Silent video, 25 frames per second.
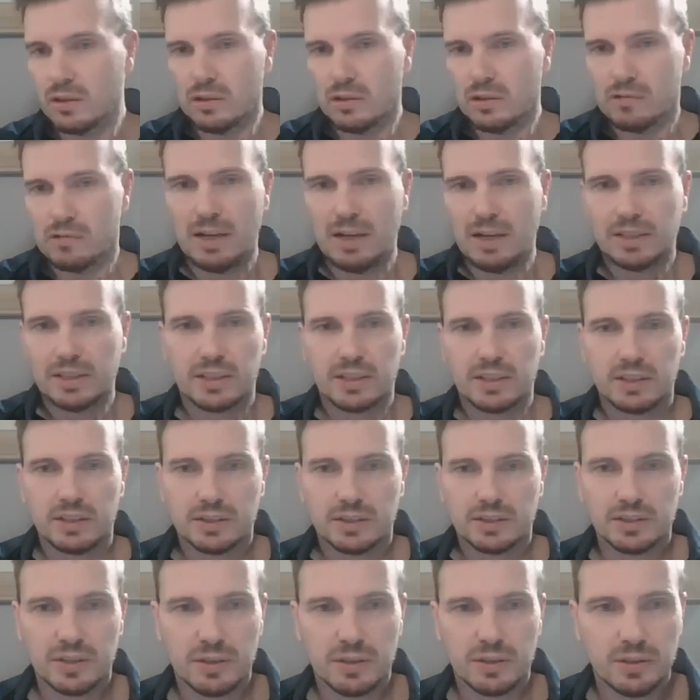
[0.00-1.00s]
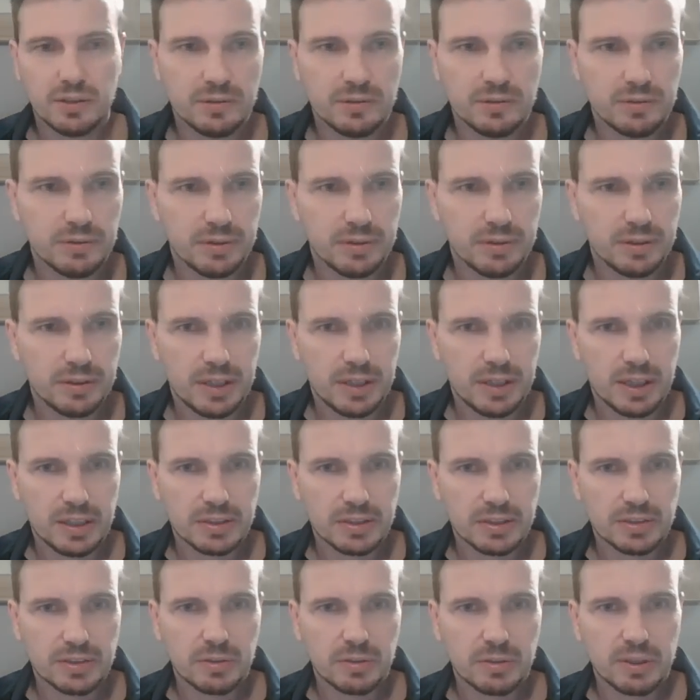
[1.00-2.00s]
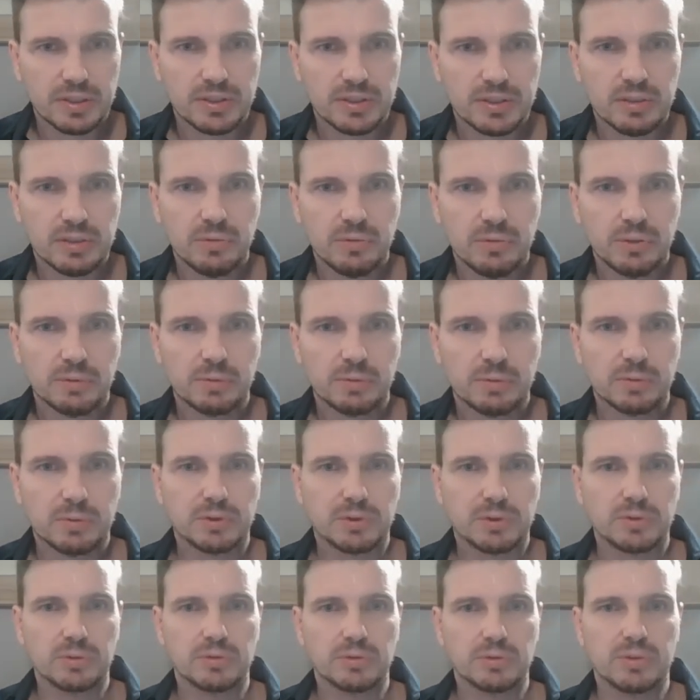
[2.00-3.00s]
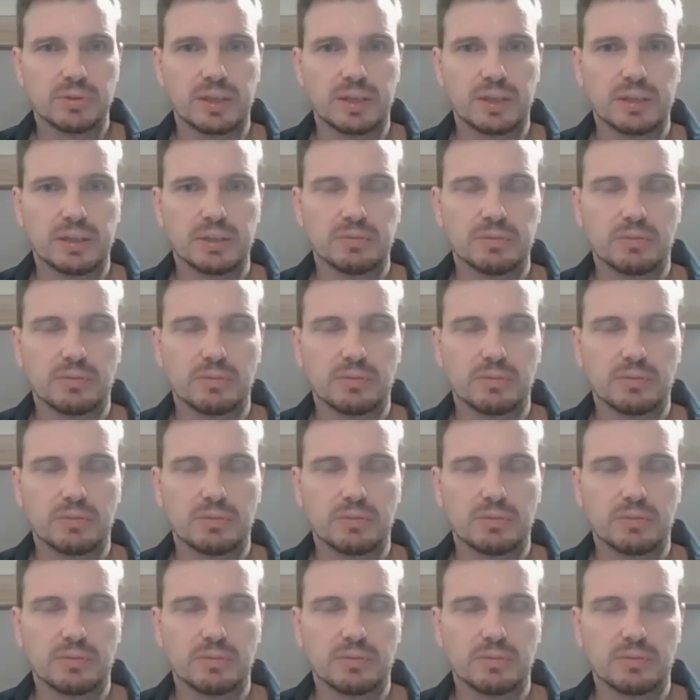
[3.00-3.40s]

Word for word: Right, so next question, we will do that